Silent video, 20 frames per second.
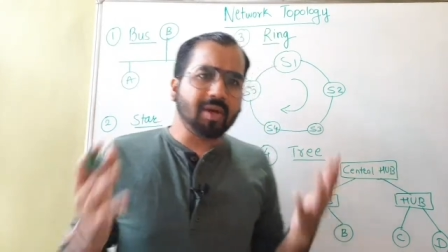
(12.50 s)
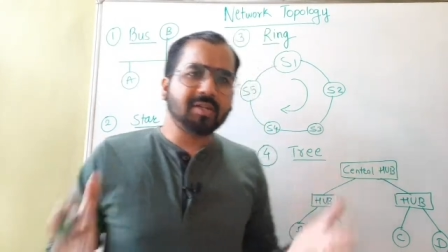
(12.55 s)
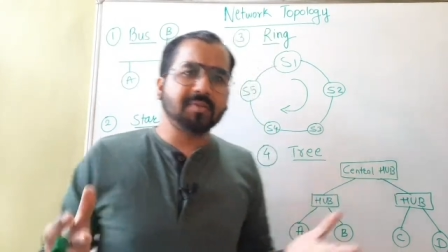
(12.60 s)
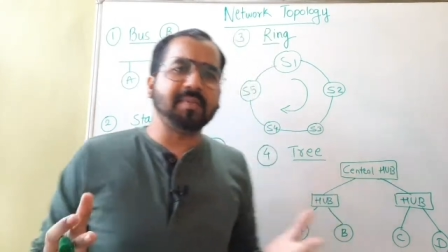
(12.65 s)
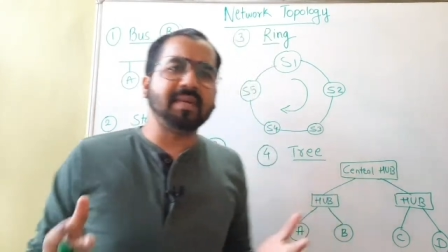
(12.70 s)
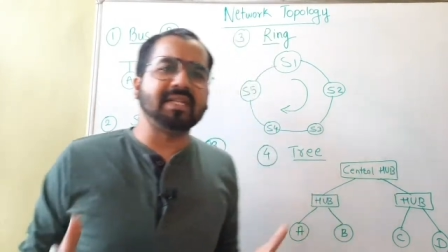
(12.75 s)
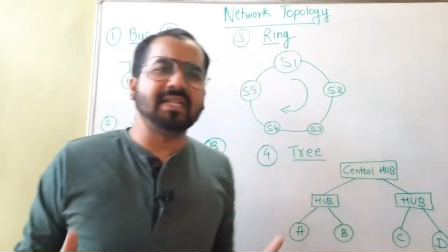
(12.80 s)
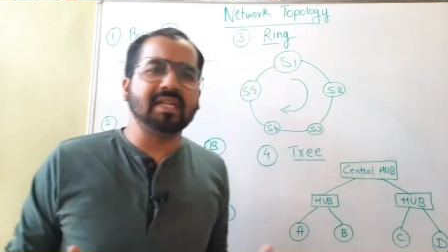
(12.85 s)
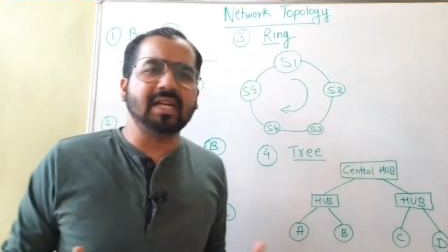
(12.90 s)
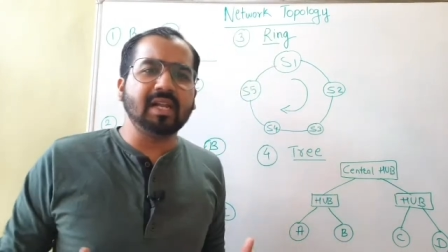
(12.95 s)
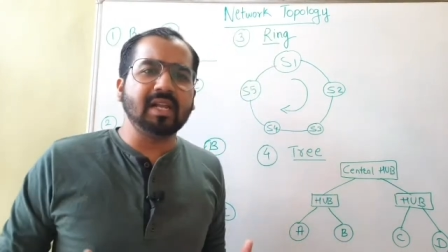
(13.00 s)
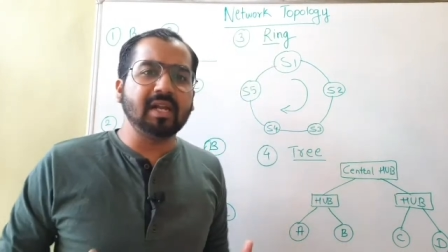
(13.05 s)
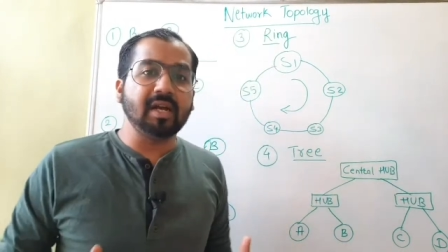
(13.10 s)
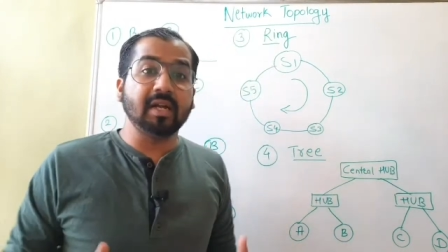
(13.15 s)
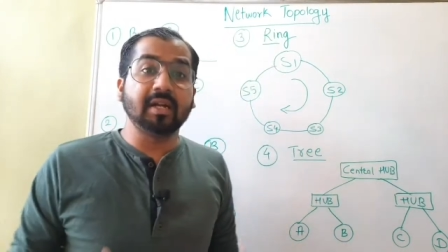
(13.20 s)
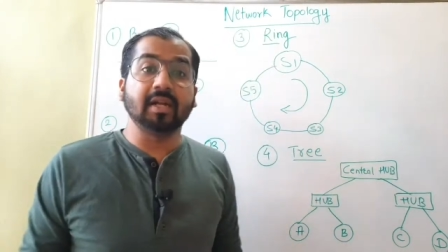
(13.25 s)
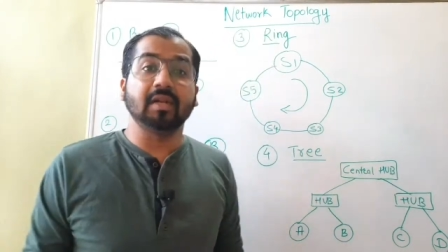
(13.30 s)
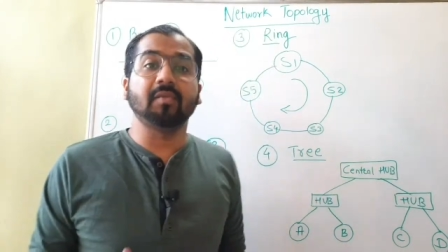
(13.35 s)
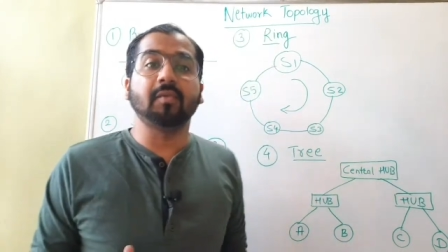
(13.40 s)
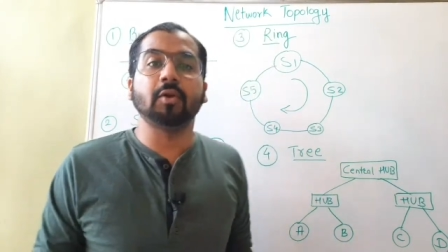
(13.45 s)
what's
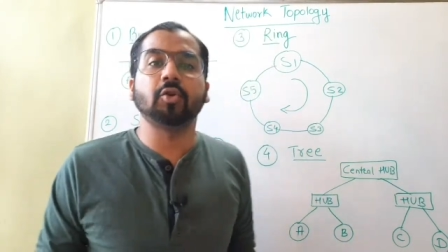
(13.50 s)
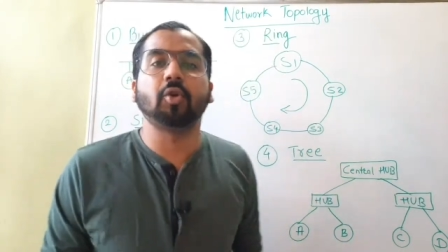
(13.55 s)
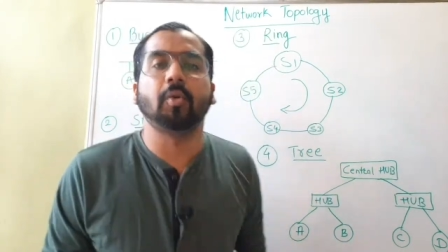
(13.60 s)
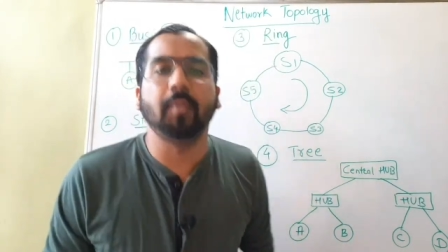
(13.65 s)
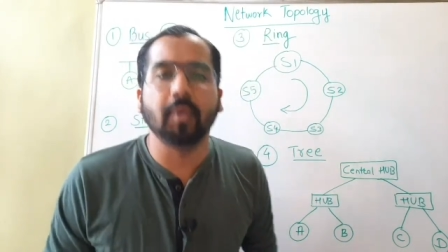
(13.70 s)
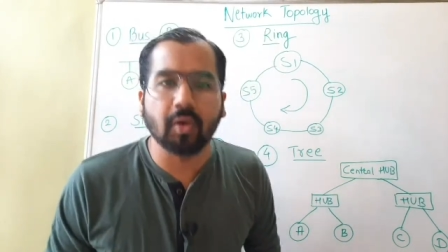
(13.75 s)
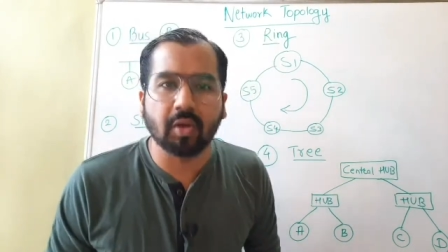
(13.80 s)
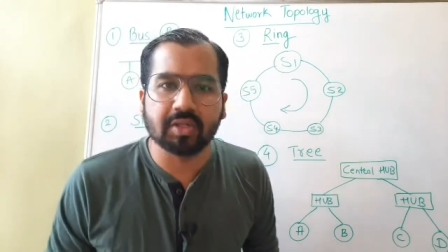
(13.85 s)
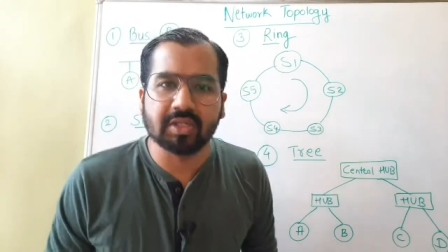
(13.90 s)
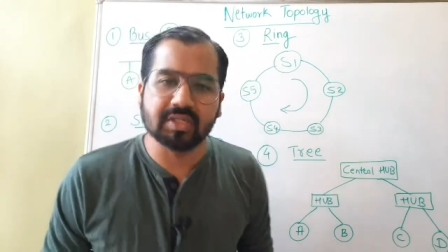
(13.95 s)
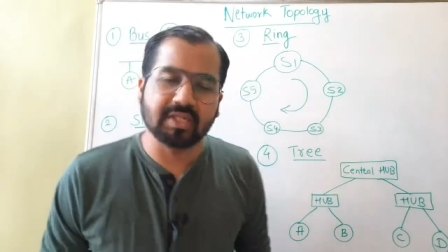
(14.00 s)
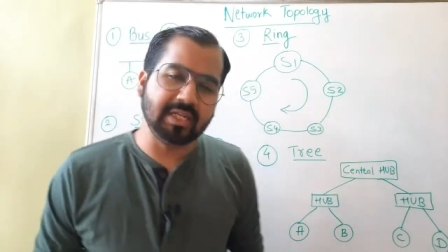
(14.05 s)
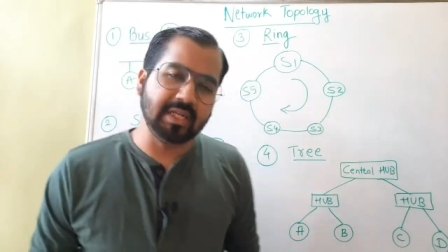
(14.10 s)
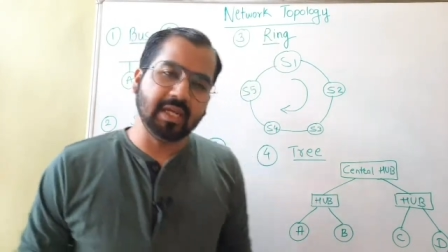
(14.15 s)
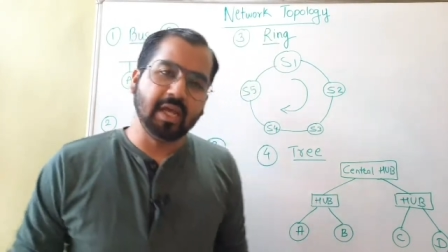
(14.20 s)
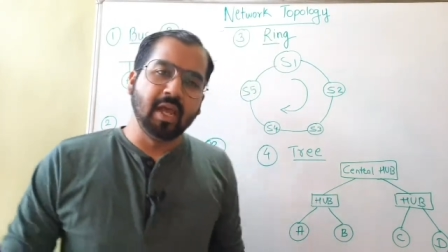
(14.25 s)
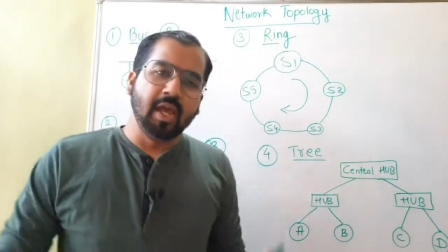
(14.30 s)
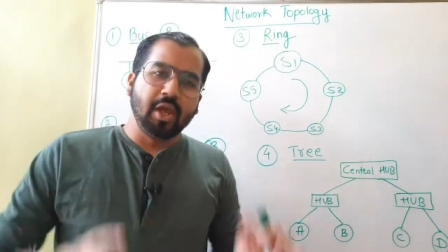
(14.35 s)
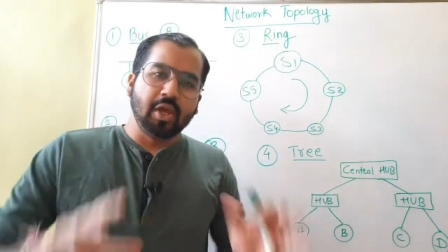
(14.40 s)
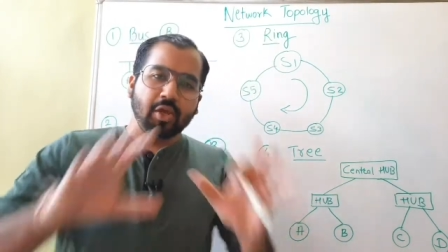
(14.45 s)
basically a network topology?
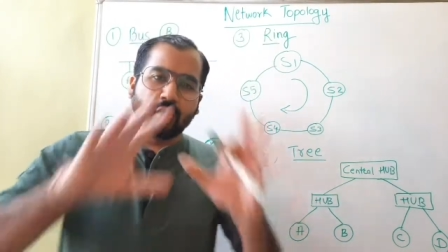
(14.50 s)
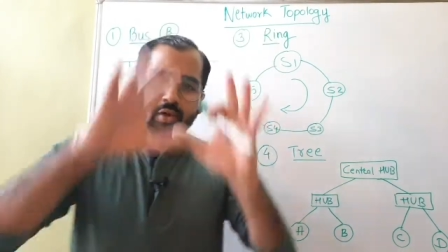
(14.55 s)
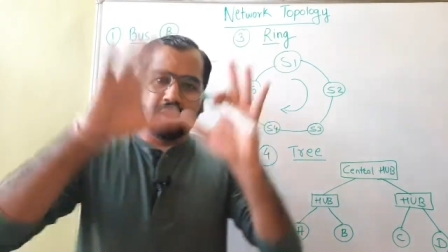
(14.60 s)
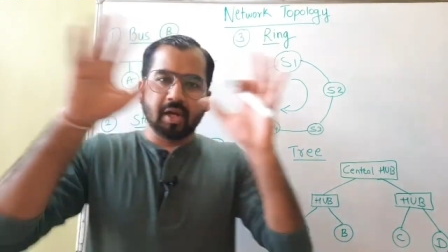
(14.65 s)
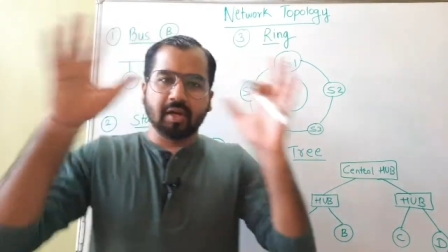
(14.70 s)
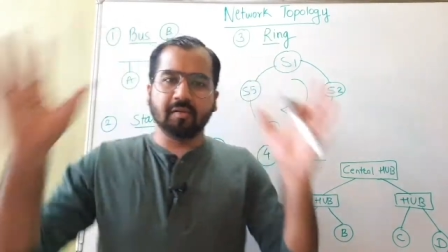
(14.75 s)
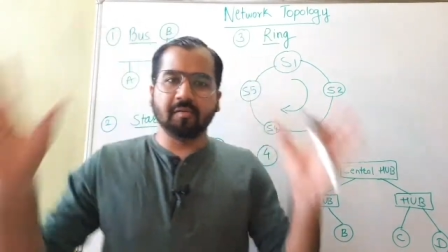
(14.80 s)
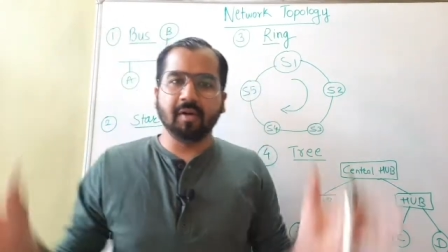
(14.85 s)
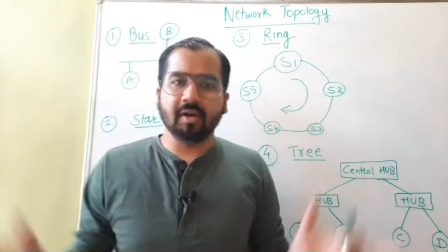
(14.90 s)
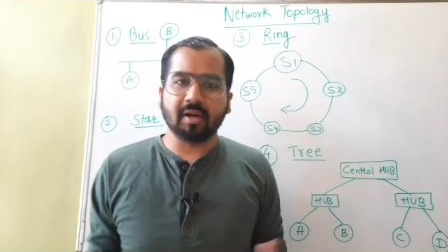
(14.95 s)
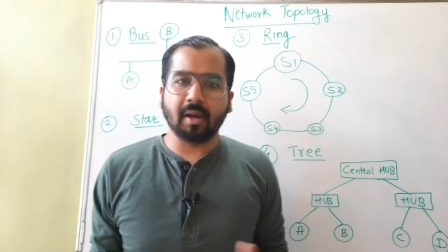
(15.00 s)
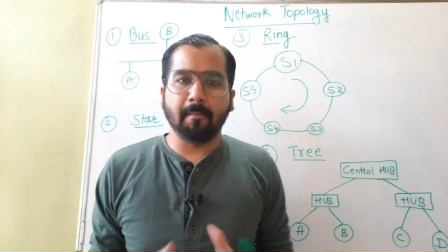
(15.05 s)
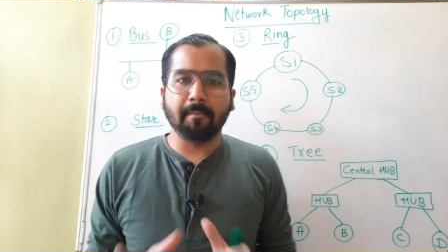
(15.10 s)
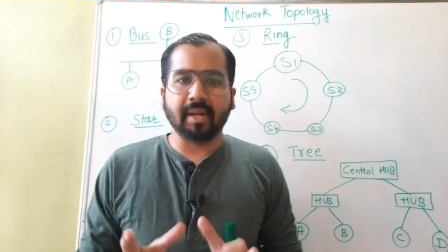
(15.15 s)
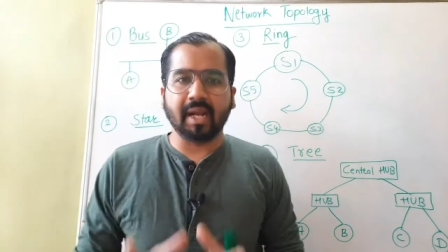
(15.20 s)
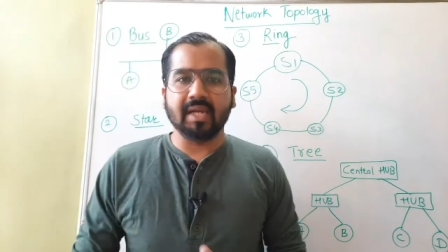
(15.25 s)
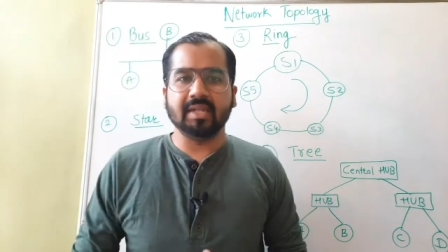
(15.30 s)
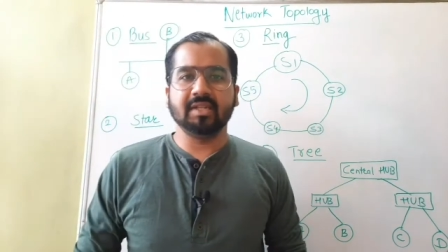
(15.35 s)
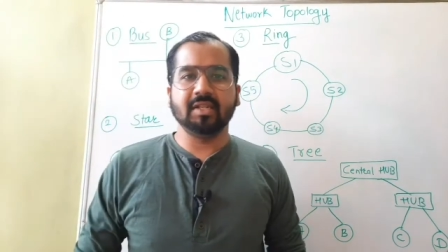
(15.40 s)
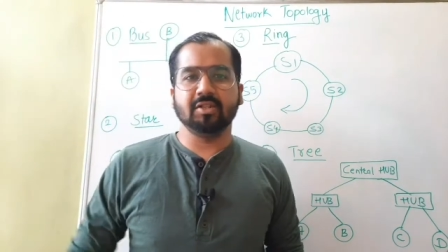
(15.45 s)
See, your network
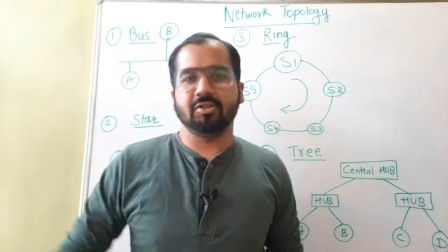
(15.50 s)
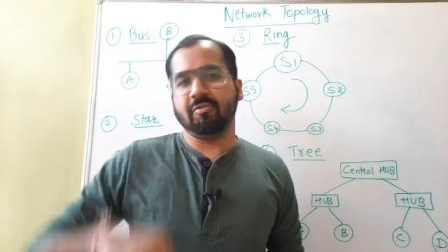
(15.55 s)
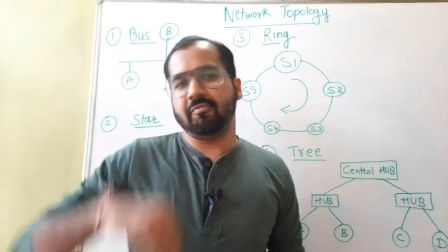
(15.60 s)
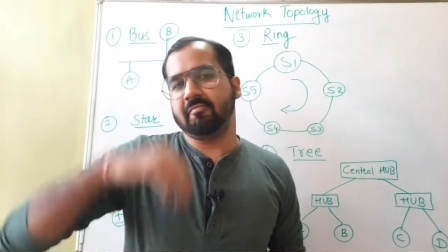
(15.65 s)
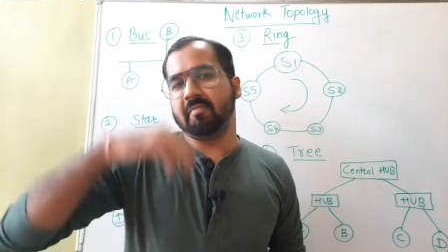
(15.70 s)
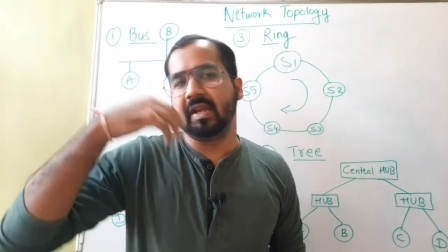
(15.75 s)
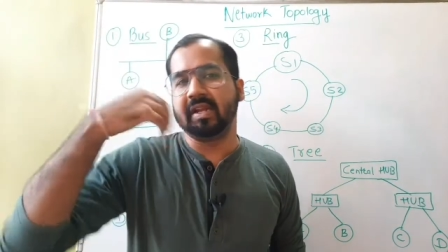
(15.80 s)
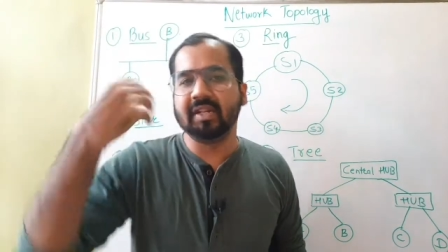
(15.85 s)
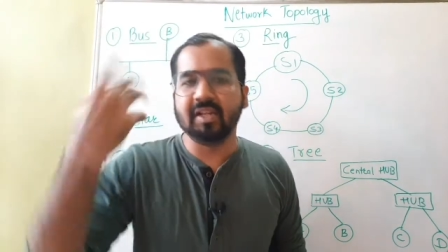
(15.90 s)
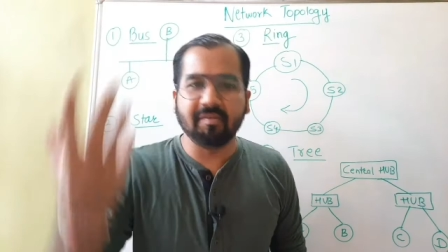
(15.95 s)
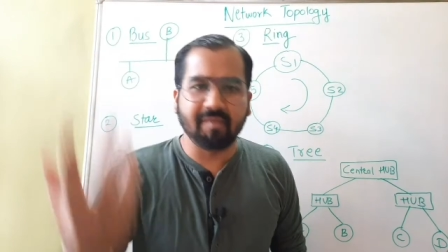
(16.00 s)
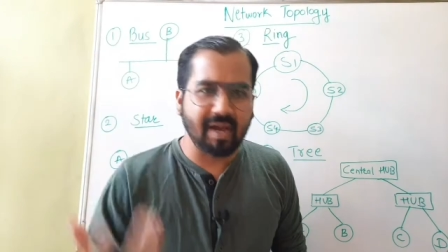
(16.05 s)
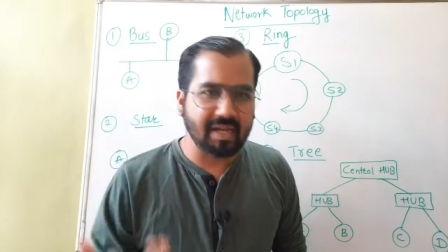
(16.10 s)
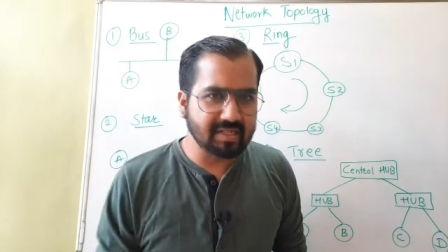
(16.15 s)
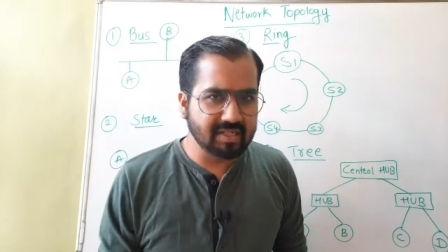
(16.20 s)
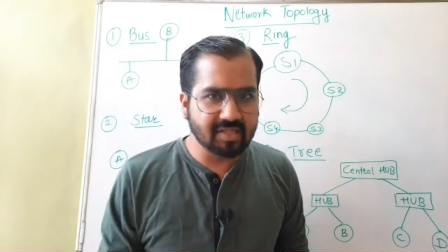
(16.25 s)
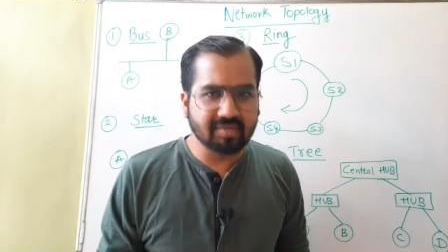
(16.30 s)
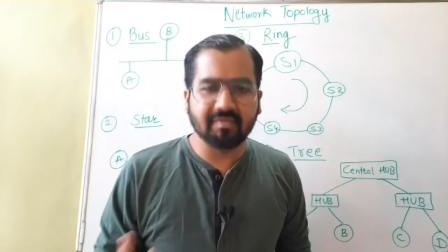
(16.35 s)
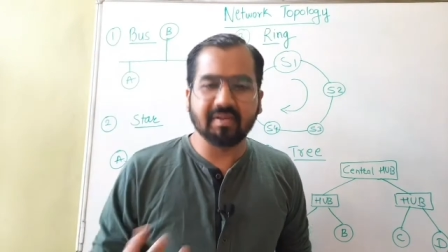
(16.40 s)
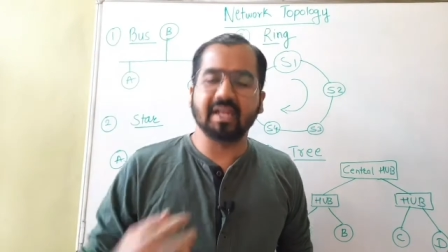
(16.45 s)
comprises of many
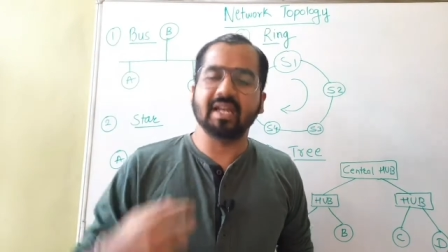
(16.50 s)
devices.